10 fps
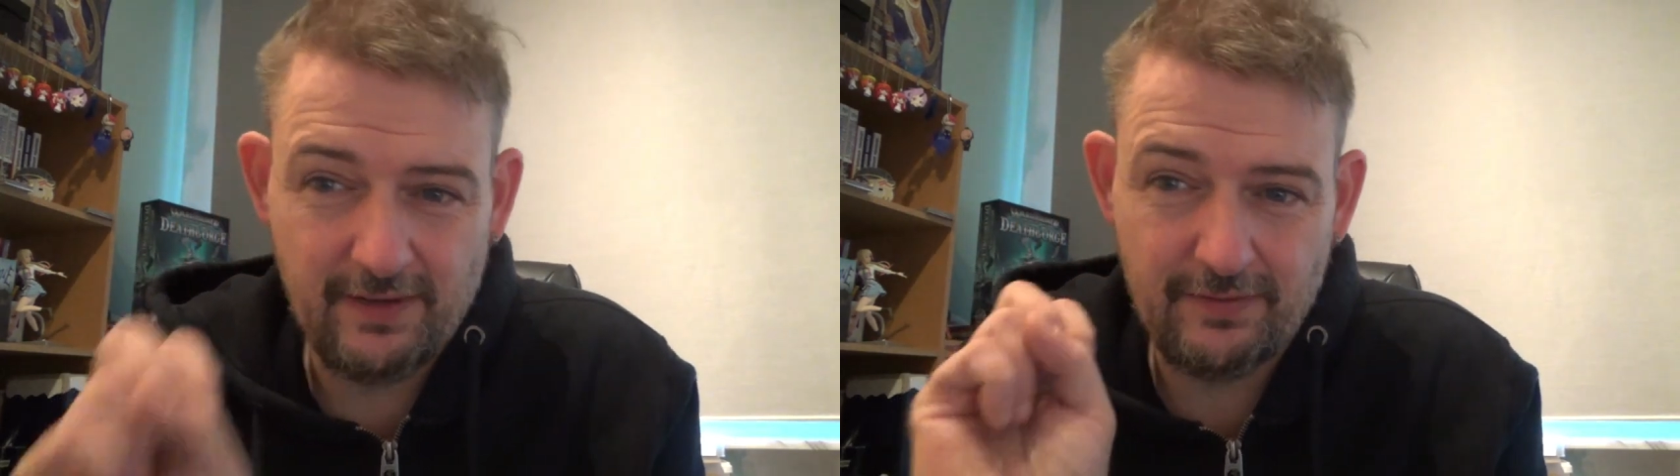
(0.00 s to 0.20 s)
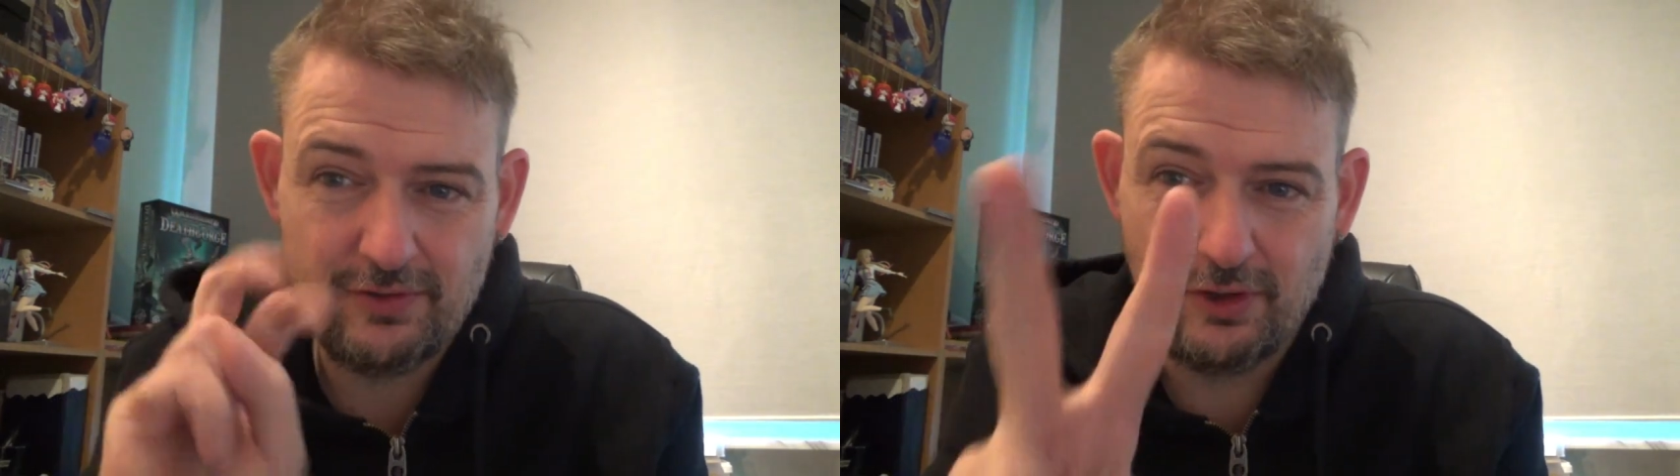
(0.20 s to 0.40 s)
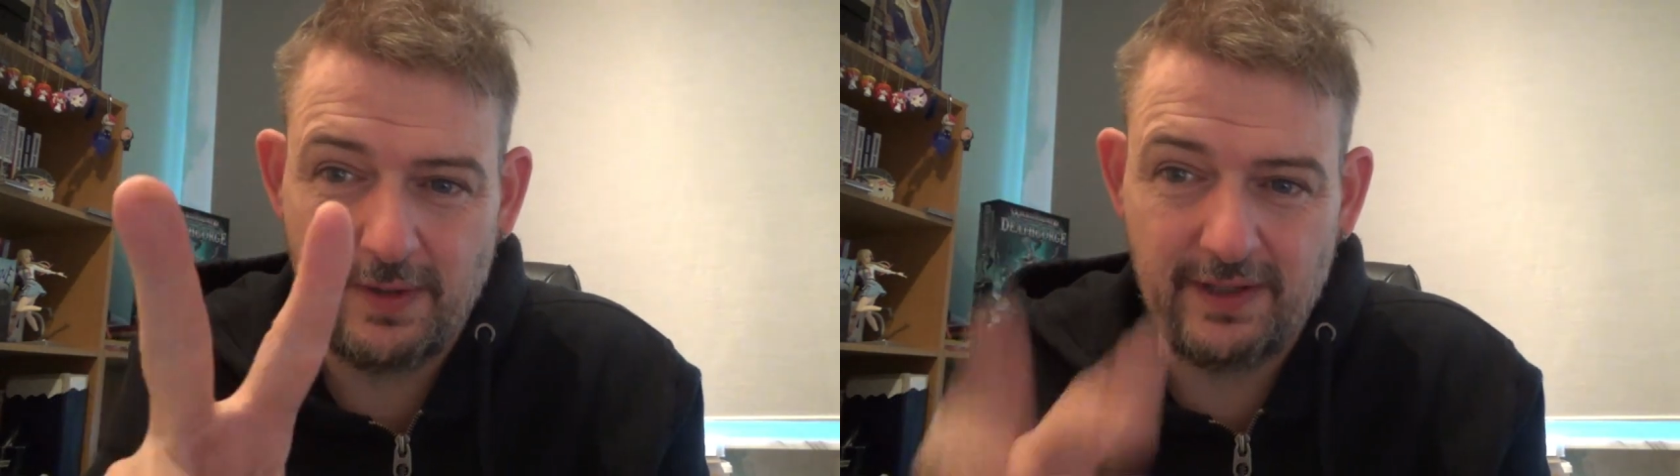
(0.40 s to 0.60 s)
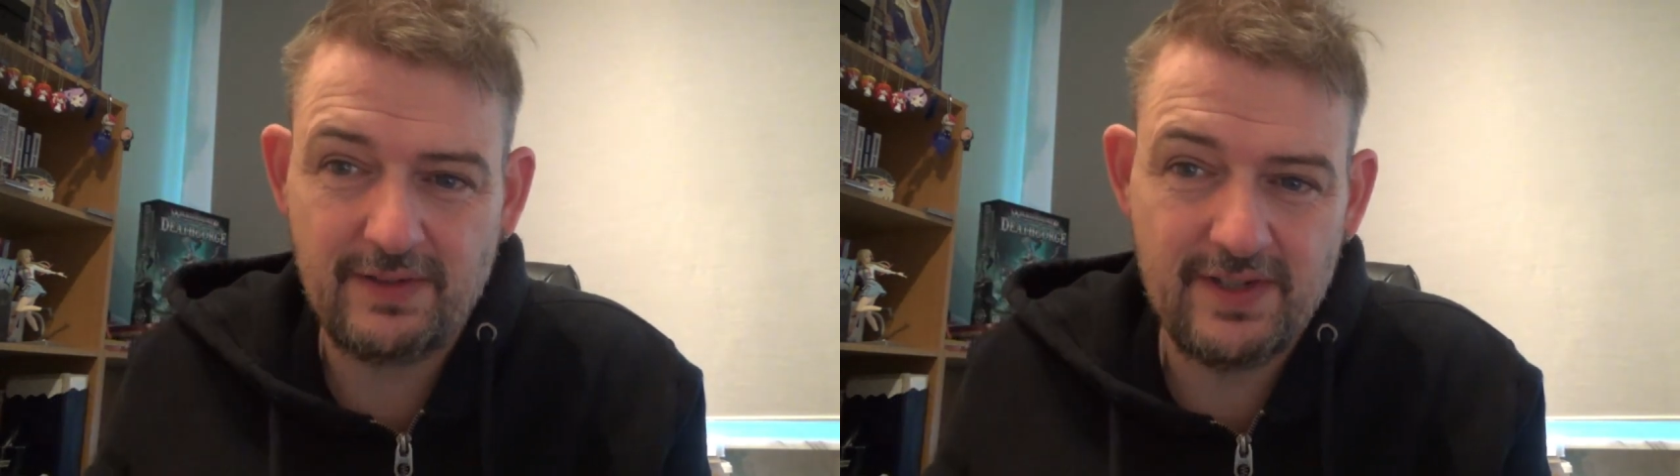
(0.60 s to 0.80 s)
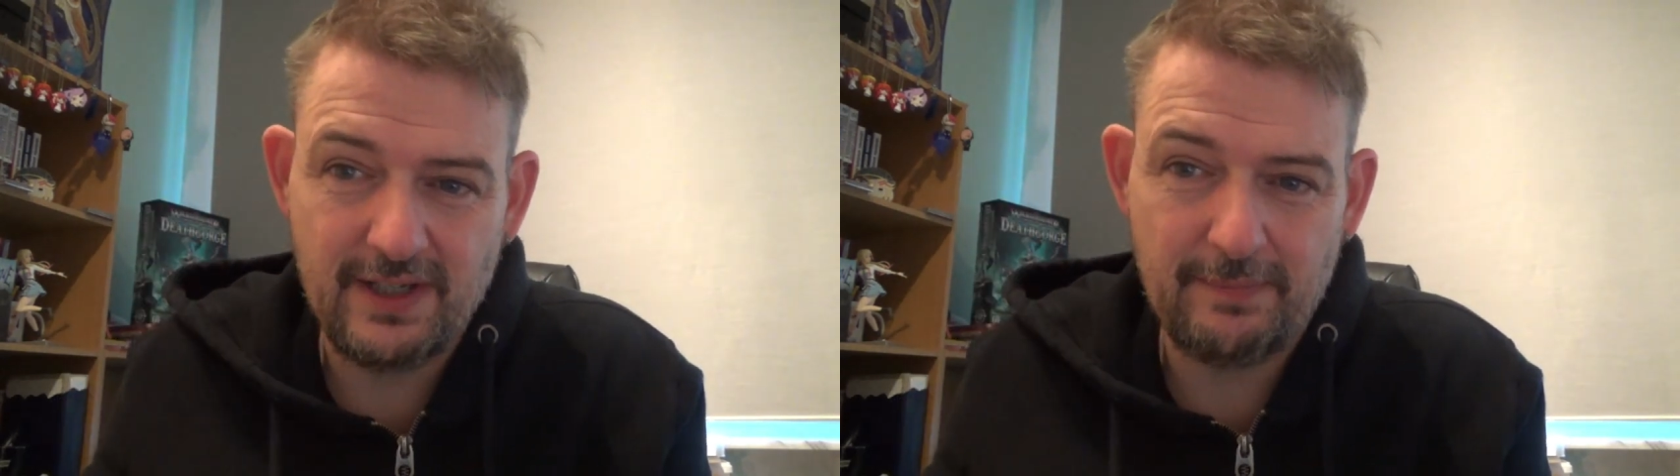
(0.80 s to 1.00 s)
have two
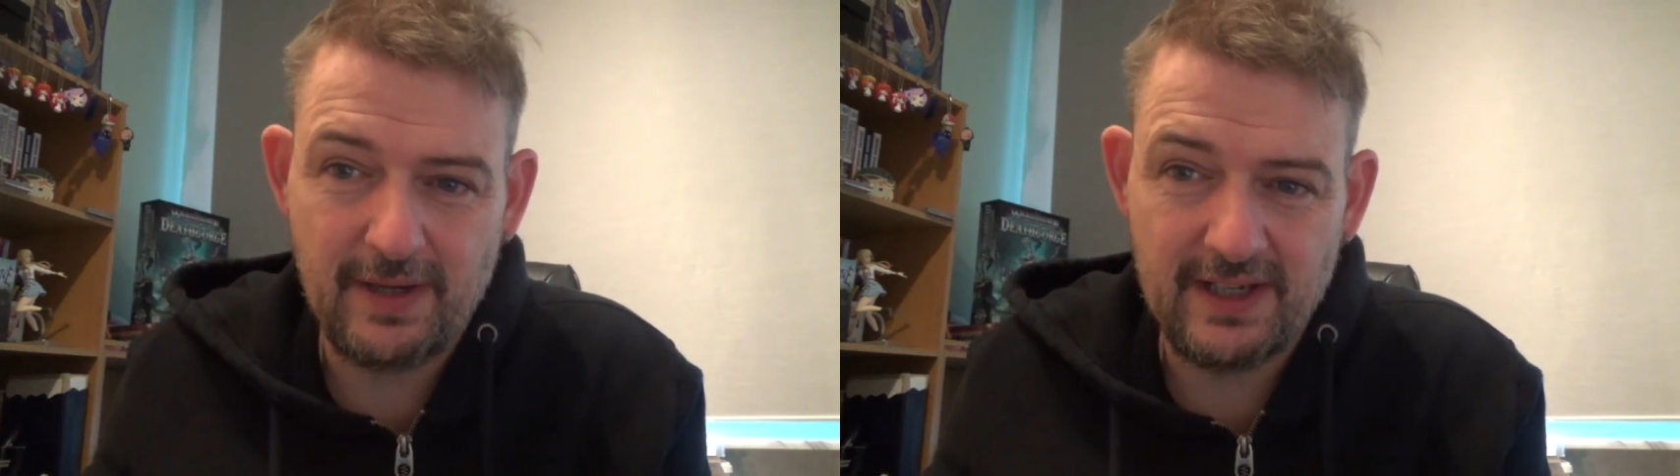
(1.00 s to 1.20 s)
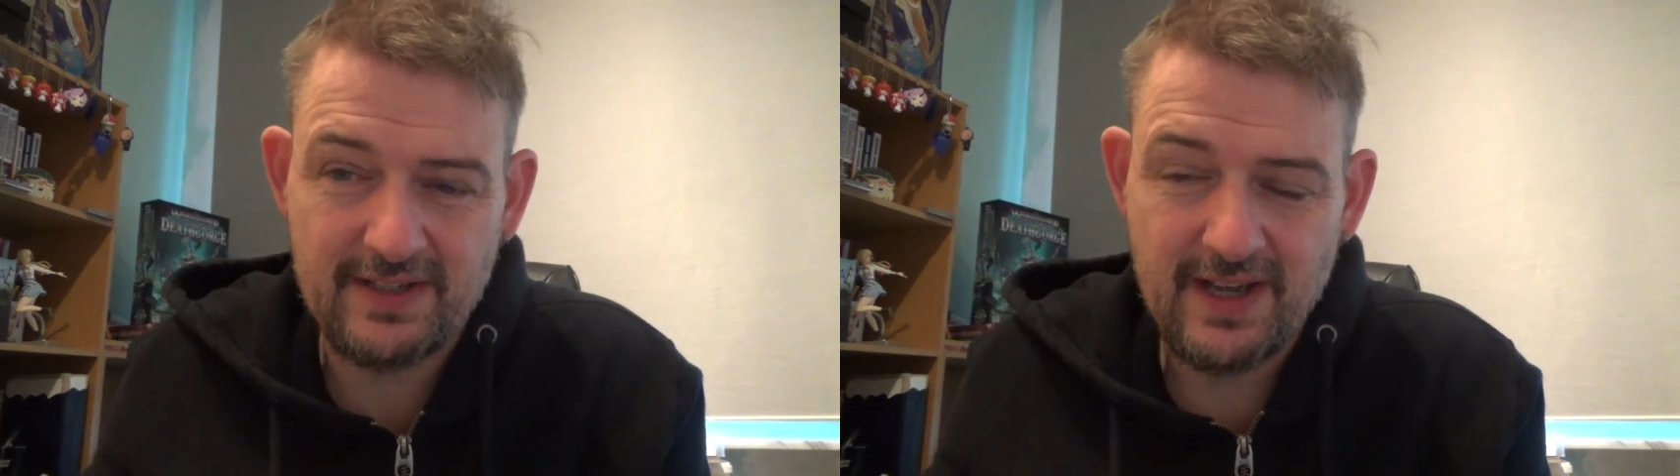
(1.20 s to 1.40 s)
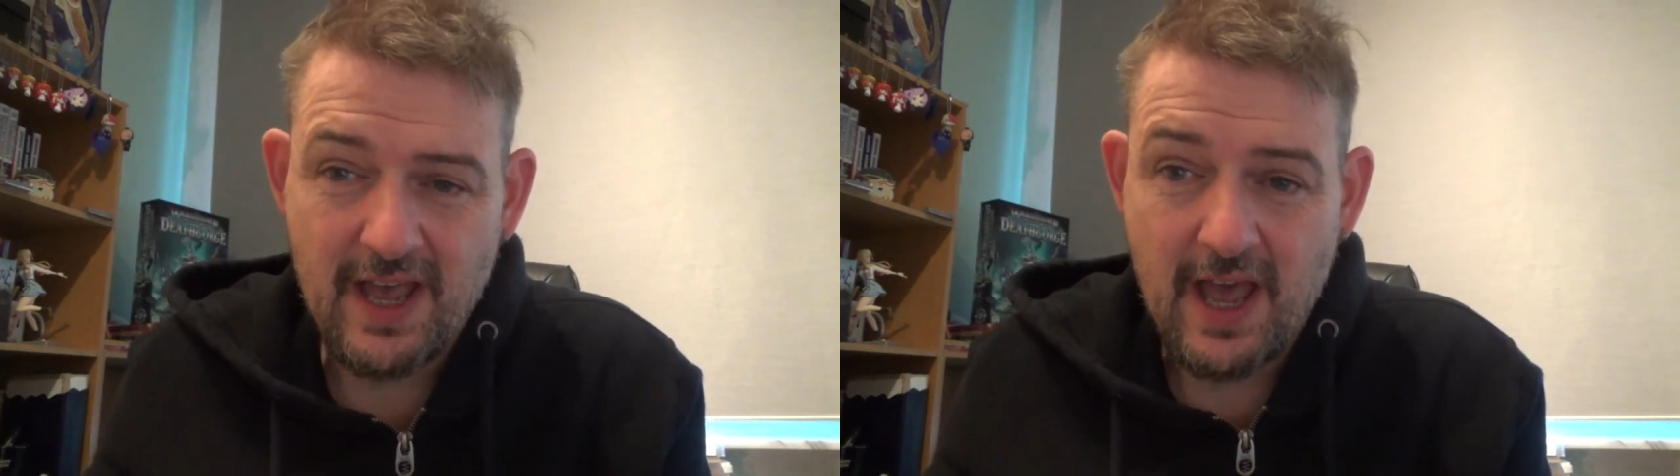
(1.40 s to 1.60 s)
entries in the pot